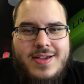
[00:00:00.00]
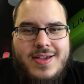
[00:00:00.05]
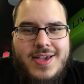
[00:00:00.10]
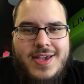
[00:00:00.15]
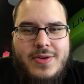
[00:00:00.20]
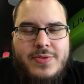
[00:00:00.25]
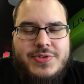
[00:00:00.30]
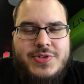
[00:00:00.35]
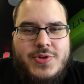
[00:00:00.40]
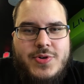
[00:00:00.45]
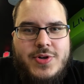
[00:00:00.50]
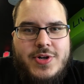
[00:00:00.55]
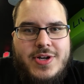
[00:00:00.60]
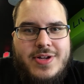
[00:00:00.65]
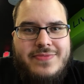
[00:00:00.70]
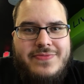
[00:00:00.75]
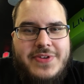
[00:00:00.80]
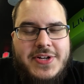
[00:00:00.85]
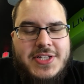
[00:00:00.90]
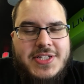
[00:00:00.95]
Hey, what's going
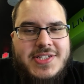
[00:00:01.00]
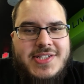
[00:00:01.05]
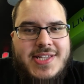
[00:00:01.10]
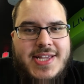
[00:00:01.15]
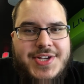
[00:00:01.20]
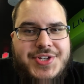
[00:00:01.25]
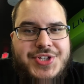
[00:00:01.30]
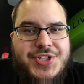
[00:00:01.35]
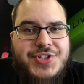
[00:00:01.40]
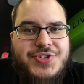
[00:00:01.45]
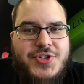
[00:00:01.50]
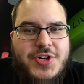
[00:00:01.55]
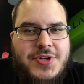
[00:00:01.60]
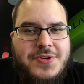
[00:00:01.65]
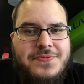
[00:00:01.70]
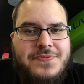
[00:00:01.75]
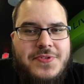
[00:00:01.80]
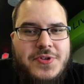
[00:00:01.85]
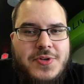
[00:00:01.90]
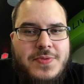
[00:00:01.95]
on, Fearless Nation?
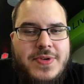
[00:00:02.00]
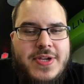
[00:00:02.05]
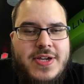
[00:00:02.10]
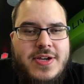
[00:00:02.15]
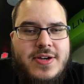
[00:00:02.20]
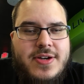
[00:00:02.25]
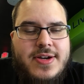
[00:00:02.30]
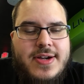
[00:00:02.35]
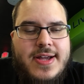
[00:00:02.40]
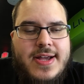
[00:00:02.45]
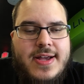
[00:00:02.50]
Instructor Phil here.